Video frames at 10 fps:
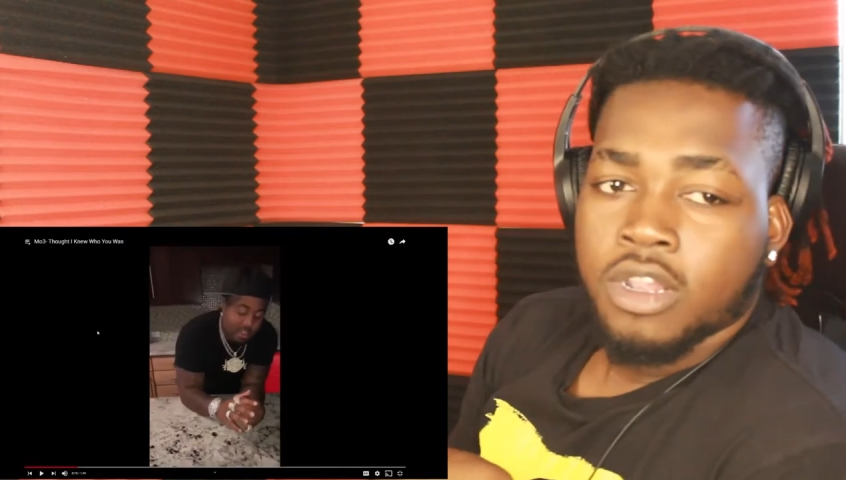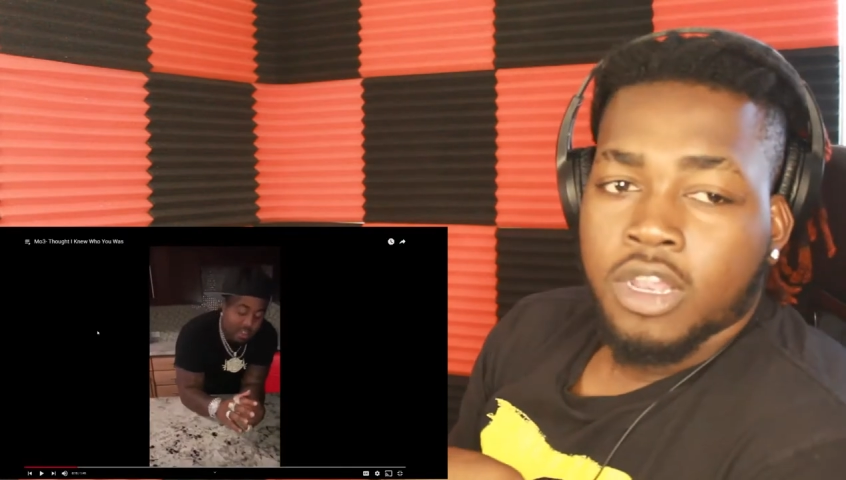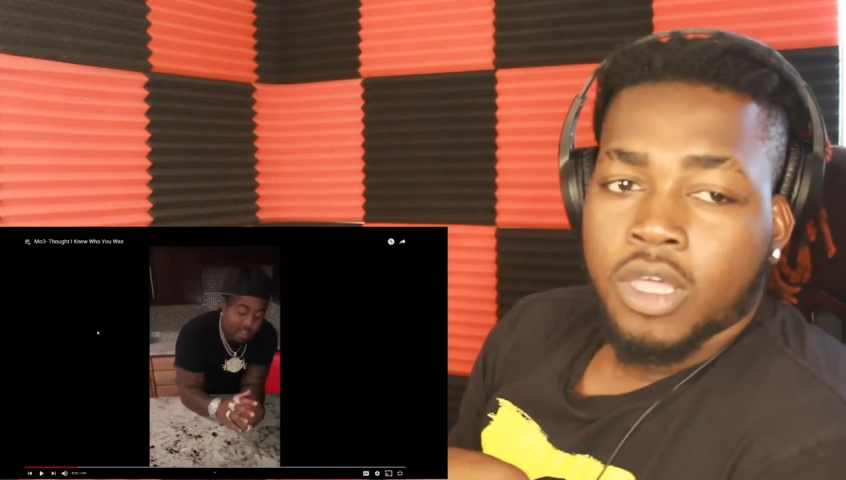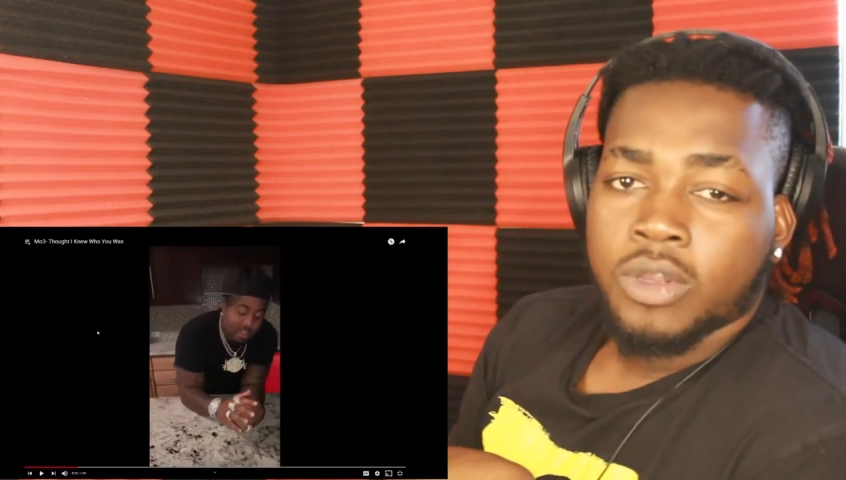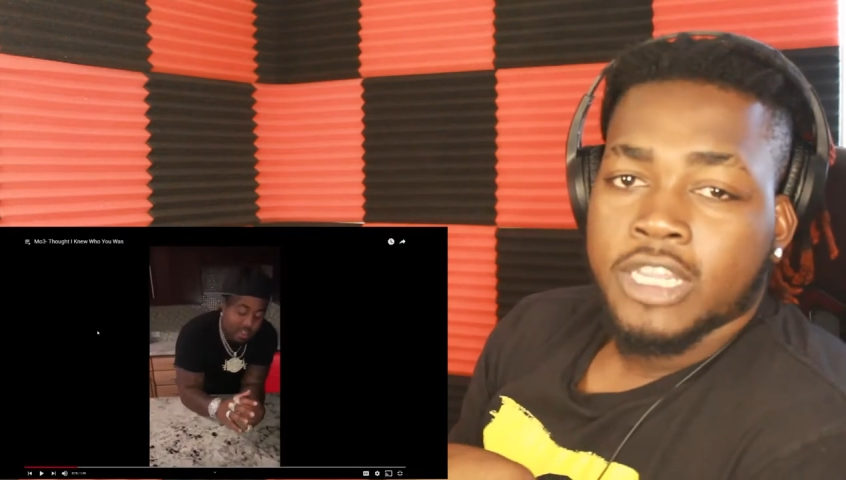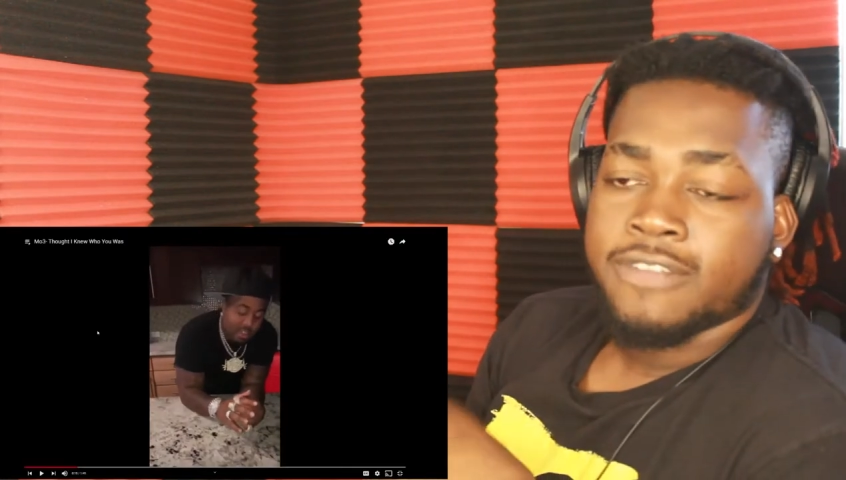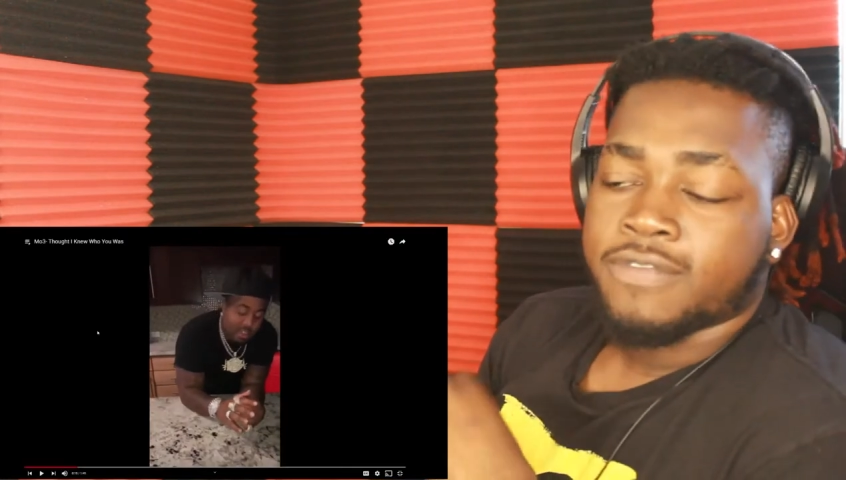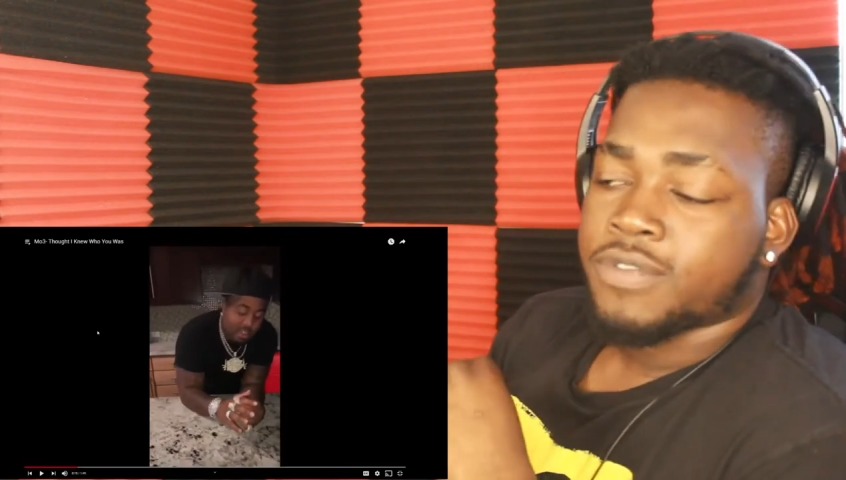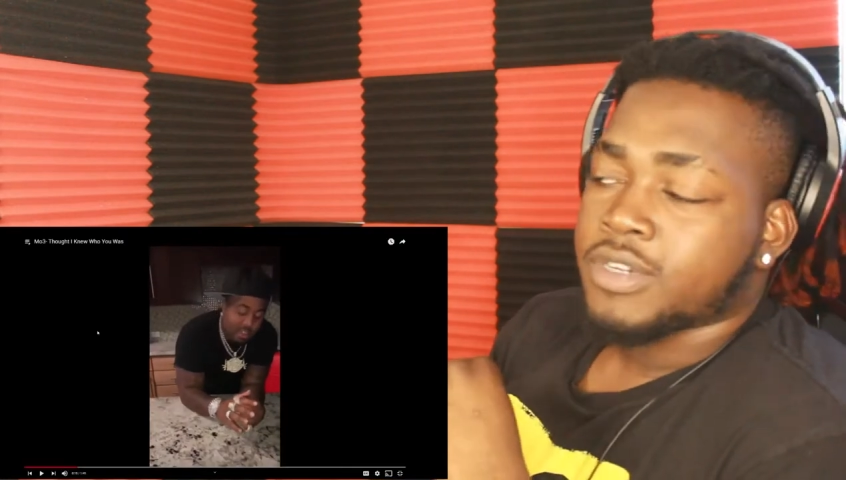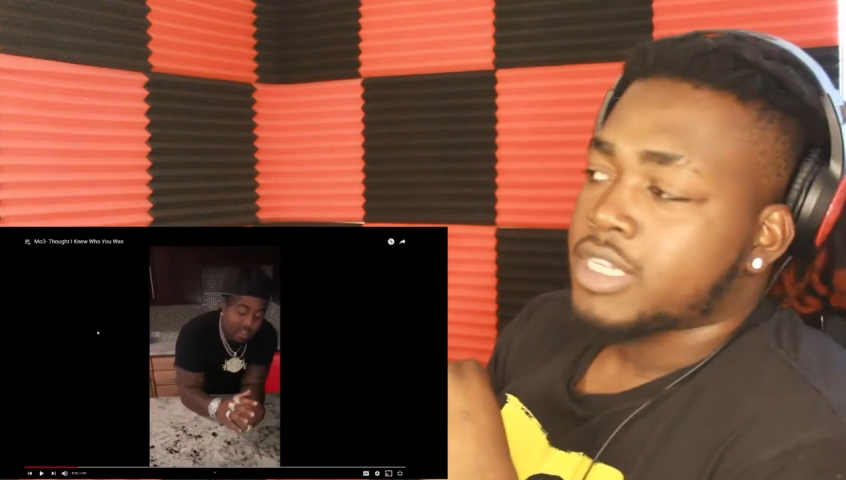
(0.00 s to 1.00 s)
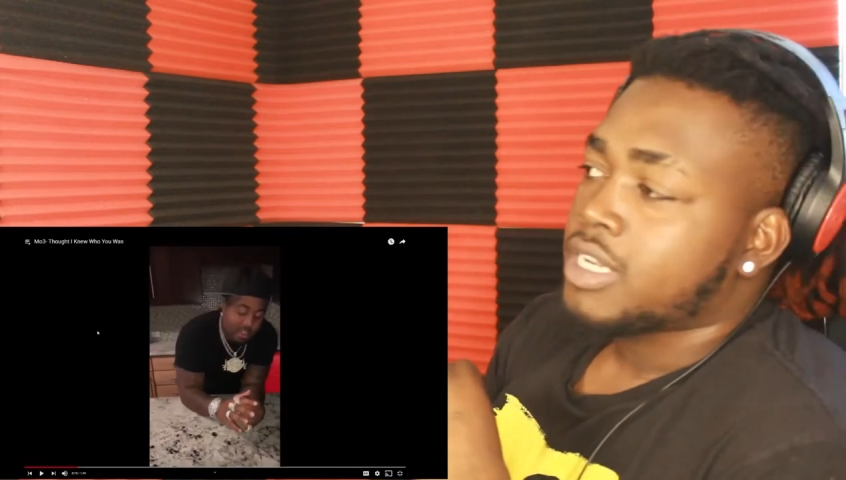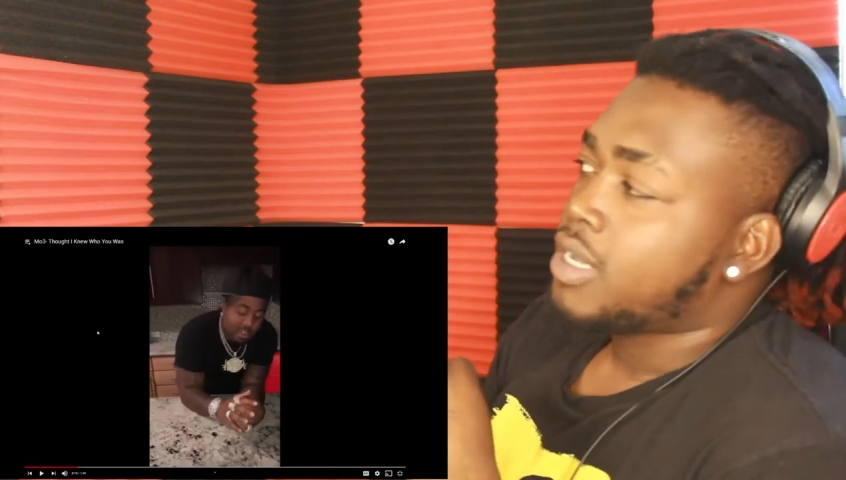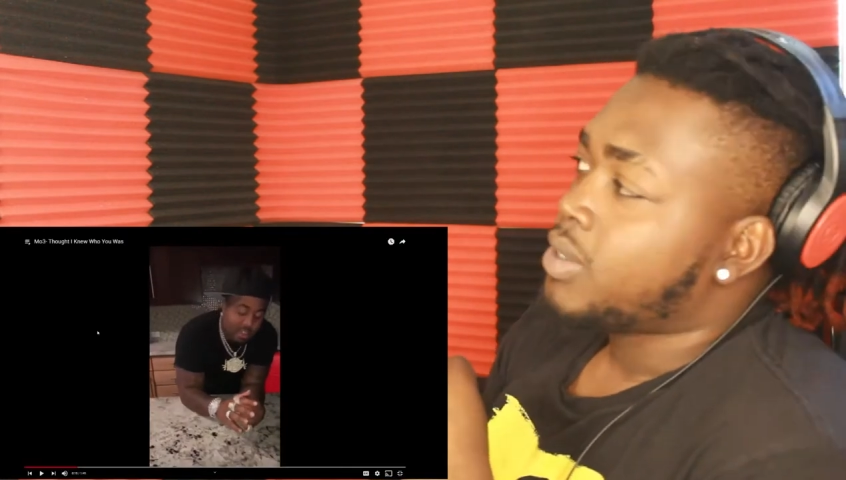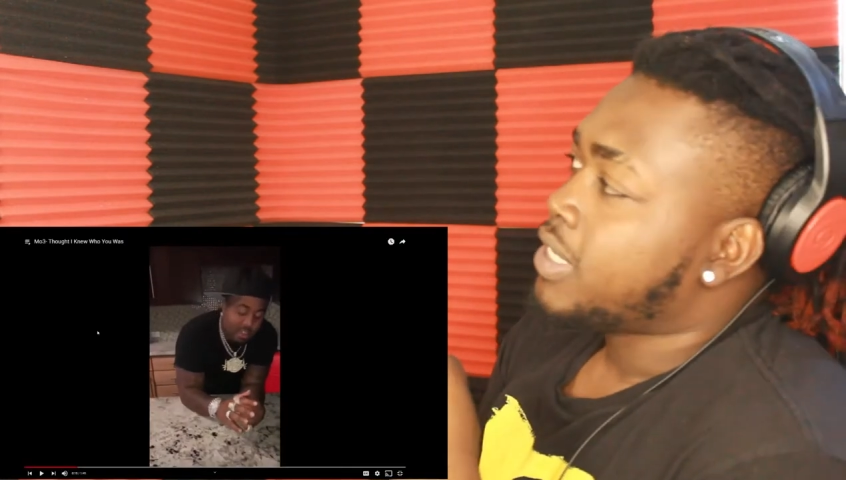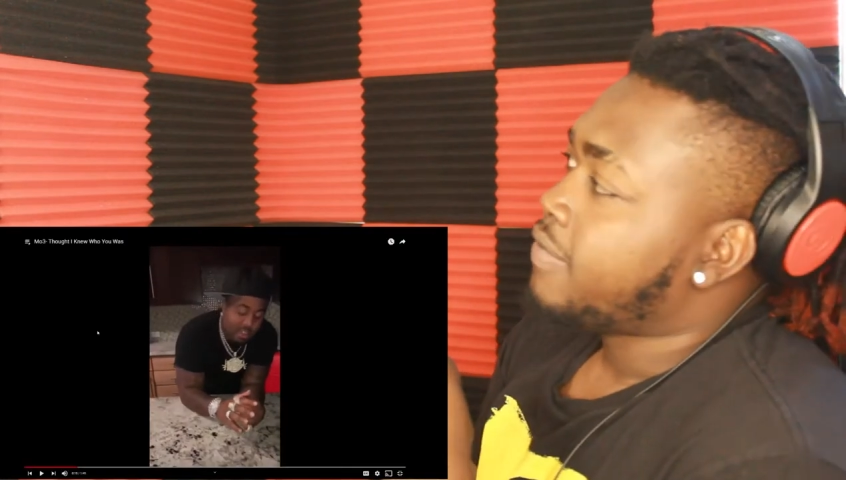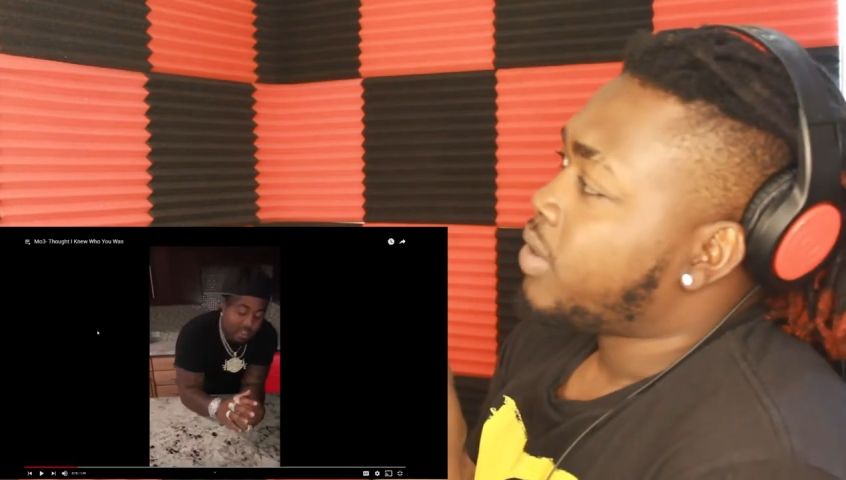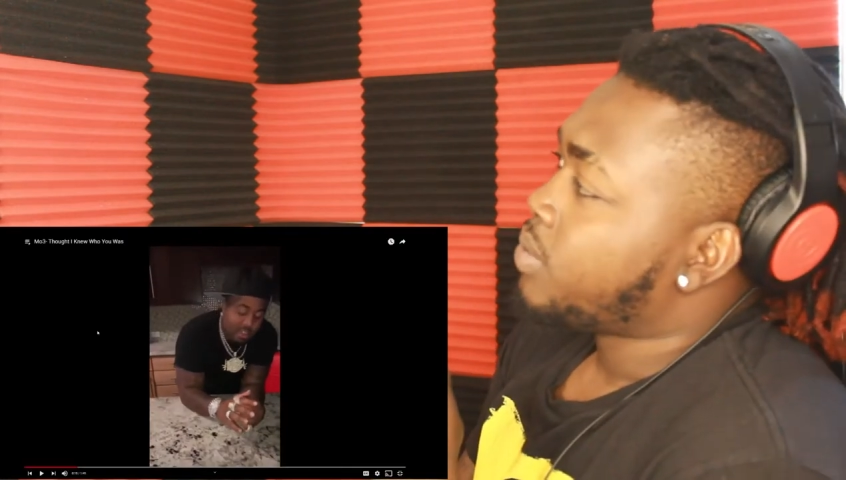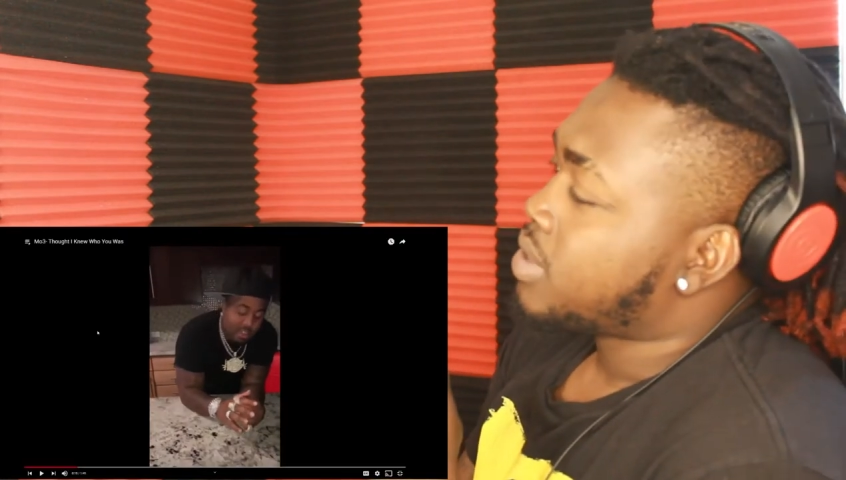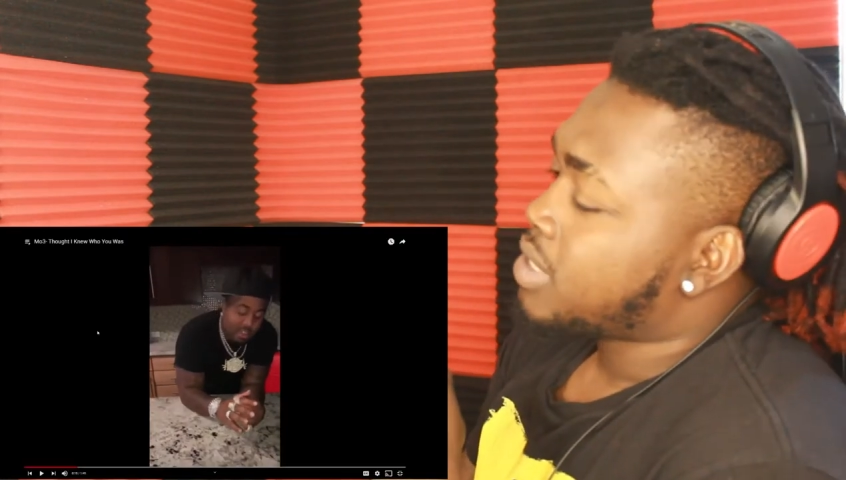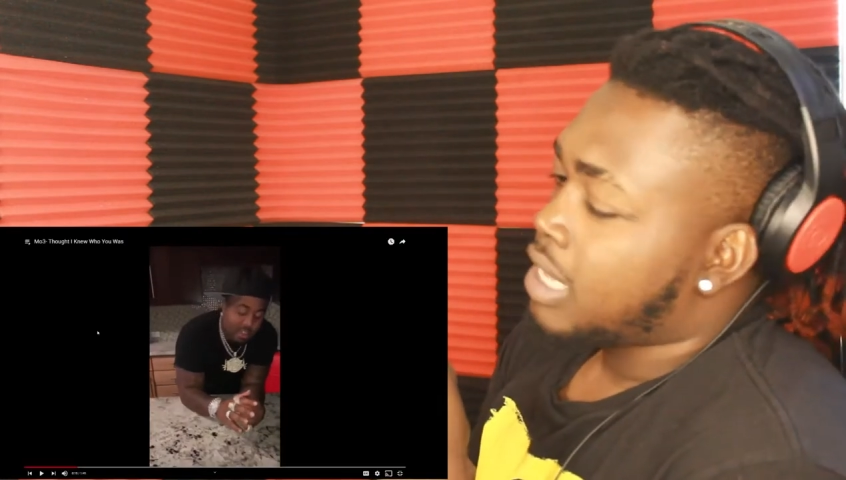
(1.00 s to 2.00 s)
Long live three. Long live
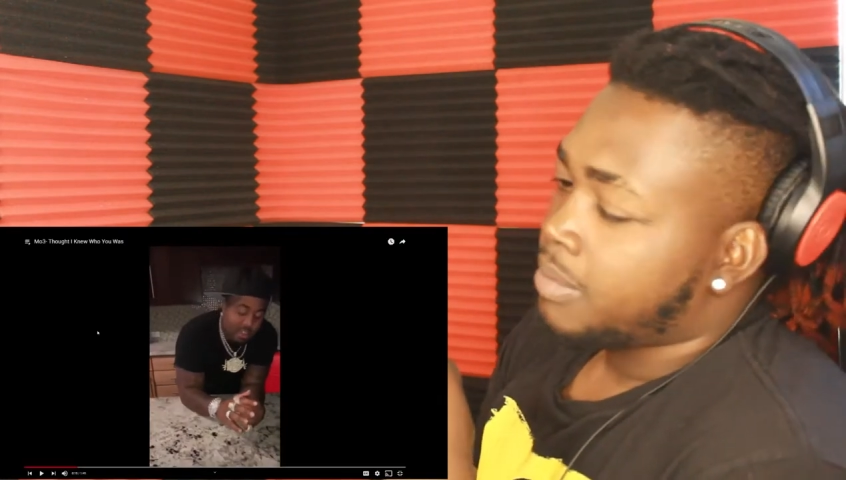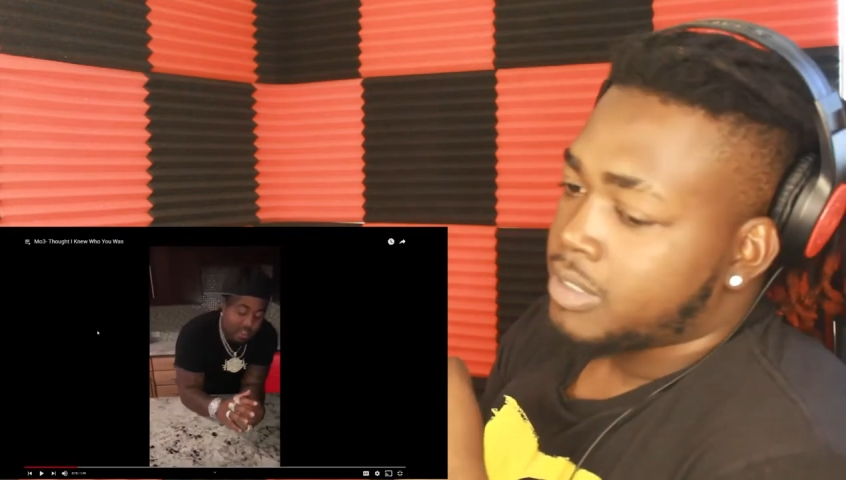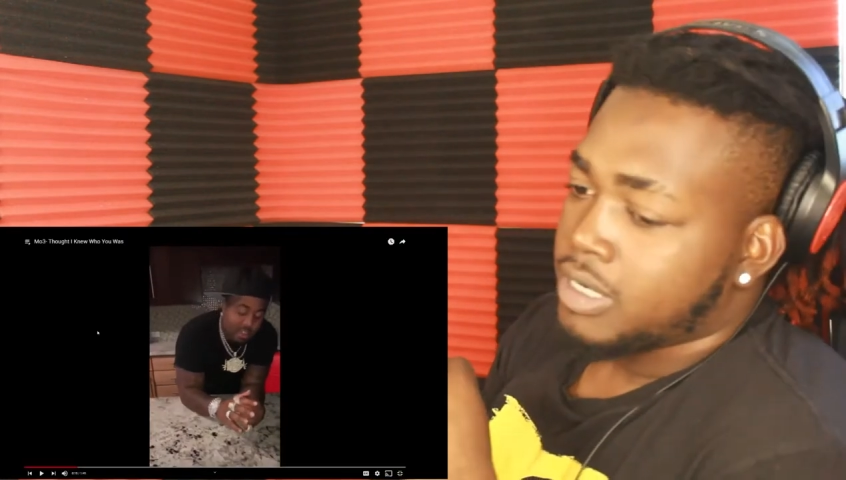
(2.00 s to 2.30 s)
Obama.